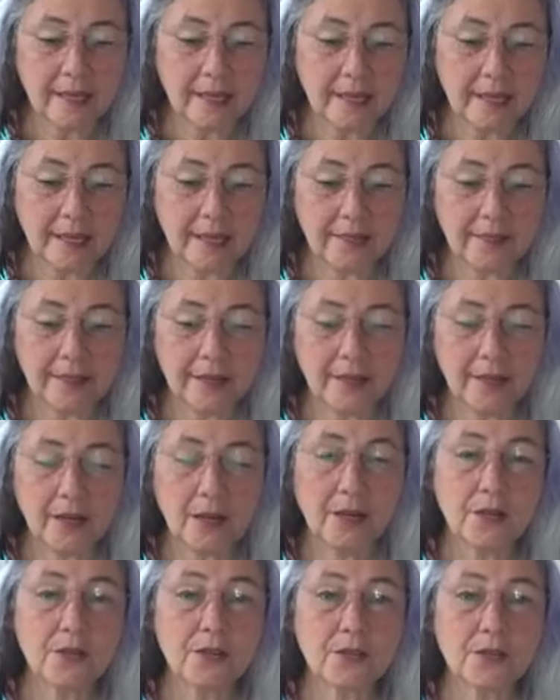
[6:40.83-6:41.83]
And they
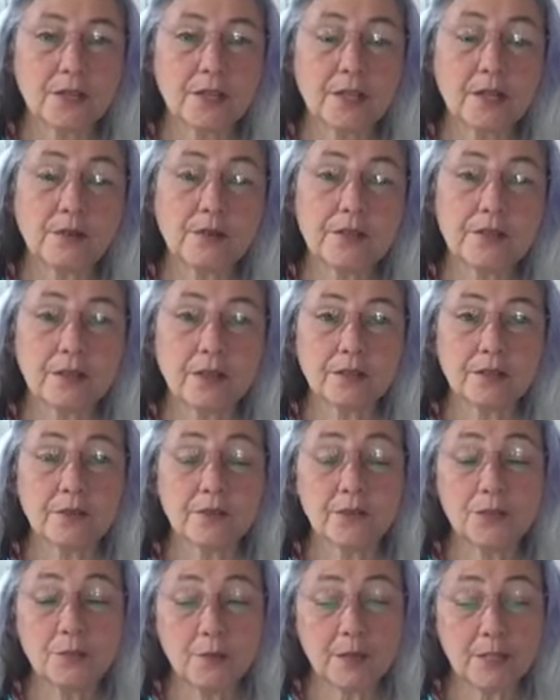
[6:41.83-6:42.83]
are usually a result of
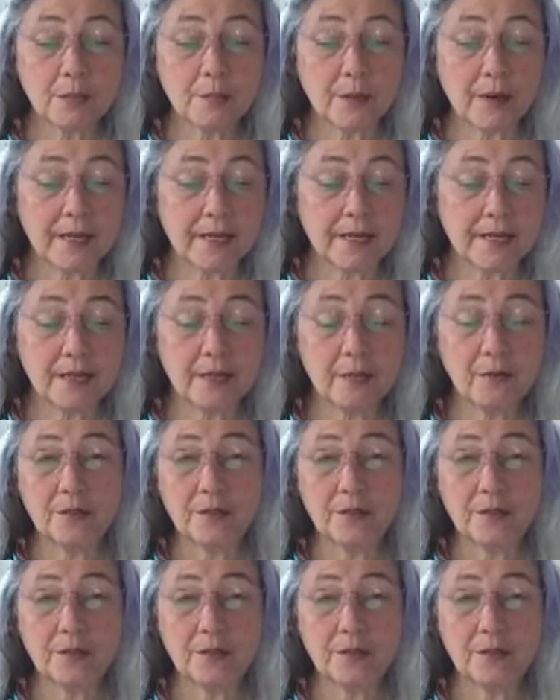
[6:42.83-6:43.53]
too much body heat,